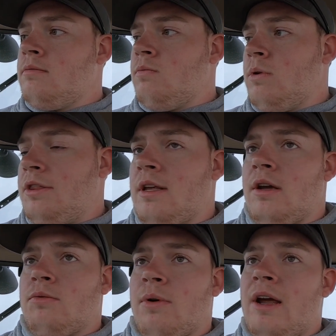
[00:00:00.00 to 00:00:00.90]
what
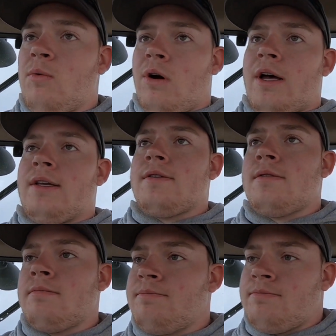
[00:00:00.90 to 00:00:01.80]
the rate
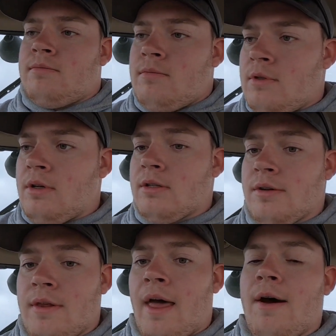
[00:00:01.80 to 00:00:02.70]
was, and so
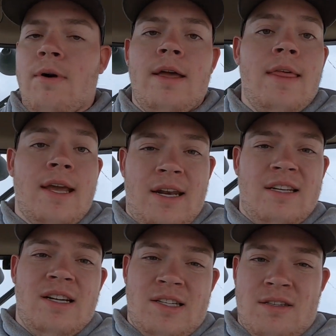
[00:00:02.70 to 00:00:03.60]
that way they can
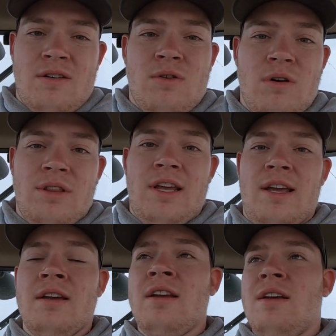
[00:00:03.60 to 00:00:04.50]
adjust accordingly